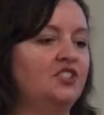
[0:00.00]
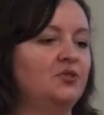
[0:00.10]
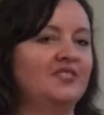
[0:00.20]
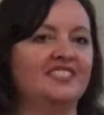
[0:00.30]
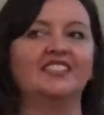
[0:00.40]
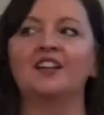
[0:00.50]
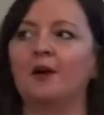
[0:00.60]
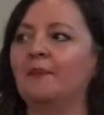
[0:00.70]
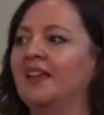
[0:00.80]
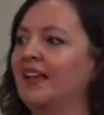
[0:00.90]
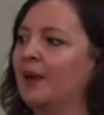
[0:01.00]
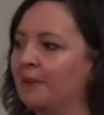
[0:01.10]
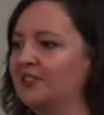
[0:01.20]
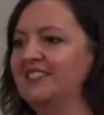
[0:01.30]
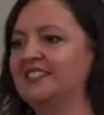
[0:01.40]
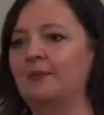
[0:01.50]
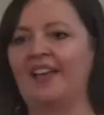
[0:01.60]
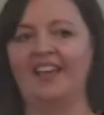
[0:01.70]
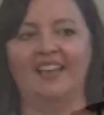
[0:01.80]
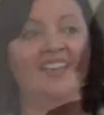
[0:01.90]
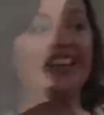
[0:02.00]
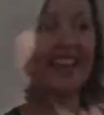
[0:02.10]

students to come and participate.